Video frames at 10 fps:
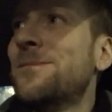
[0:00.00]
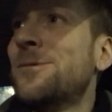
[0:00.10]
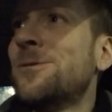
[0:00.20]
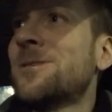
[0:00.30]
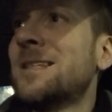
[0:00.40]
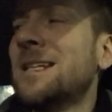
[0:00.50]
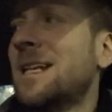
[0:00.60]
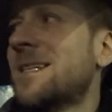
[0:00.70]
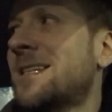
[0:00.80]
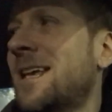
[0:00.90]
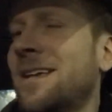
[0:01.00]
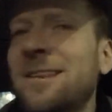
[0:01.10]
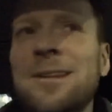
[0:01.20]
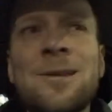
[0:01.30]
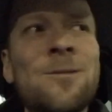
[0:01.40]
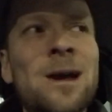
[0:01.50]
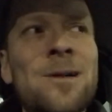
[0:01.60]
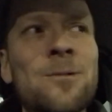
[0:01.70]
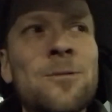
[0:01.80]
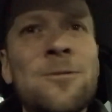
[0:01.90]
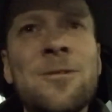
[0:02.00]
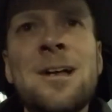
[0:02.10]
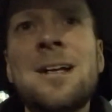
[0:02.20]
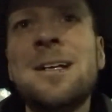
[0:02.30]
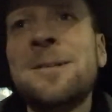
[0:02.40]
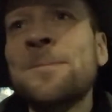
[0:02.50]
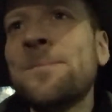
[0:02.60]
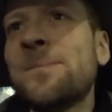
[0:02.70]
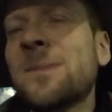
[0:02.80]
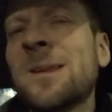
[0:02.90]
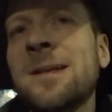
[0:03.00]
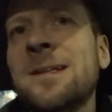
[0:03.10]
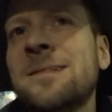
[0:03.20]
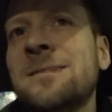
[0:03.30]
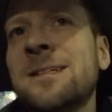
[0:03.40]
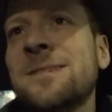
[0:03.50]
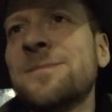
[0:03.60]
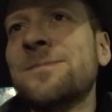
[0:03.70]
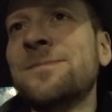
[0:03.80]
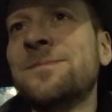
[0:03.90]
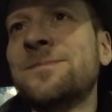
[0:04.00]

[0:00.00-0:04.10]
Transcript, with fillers: more sadistic than the werewolf, and has some.